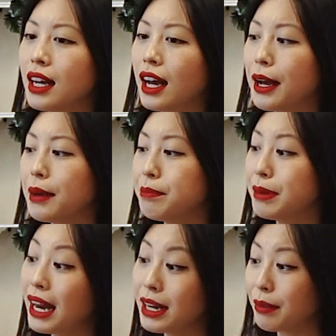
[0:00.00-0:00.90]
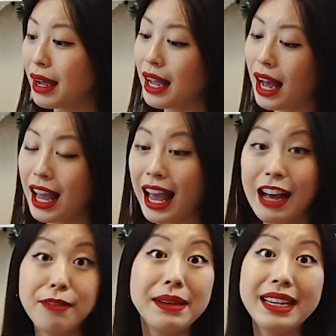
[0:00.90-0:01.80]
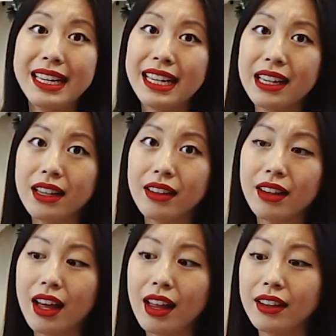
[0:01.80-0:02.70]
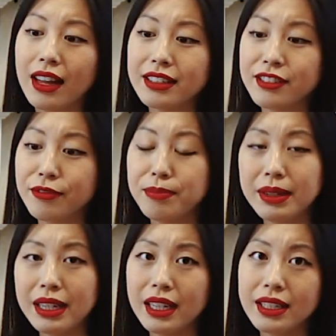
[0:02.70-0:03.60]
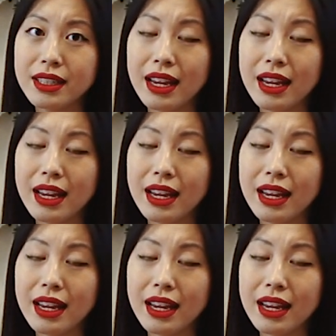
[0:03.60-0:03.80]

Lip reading: But anyway, I have been eating lots of meat,